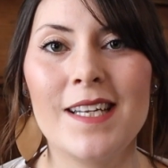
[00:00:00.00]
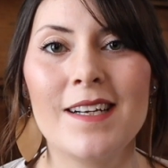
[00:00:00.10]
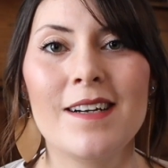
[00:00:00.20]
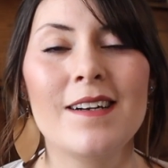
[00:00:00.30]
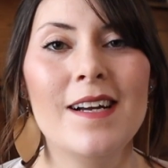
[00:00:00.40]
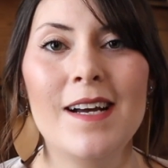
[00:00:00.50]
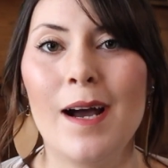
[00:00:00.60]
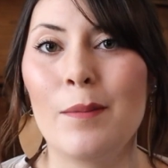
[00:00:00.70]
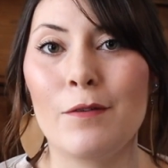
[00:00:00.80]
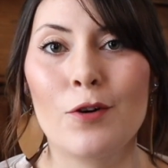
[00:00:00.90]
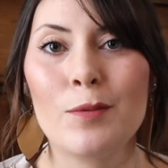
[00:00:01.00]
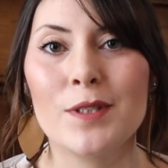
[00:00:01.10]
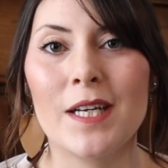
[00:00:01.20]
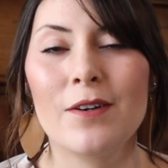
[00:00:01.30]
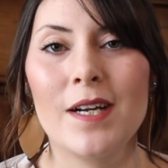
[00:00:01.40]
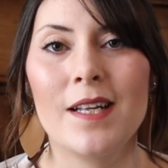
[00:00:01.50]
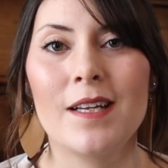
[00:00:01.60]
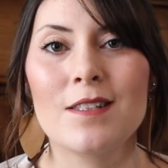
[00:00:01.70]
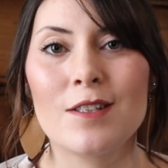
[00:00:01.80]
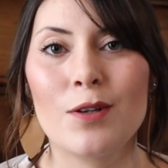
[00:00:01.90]
here. Affordable decorating
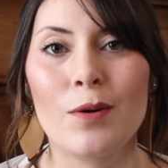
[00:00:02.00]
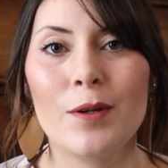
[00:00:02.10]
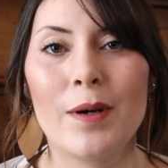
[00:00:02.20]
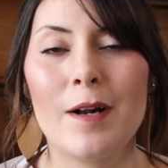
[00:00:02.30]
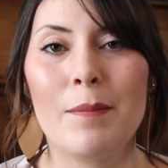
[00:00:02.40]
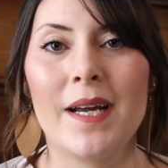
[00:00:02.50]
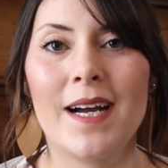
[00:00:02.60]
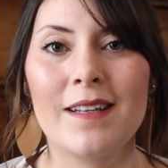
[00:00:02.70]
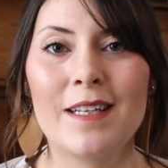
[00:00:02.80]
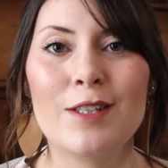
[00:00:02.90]
is totally right up my alley.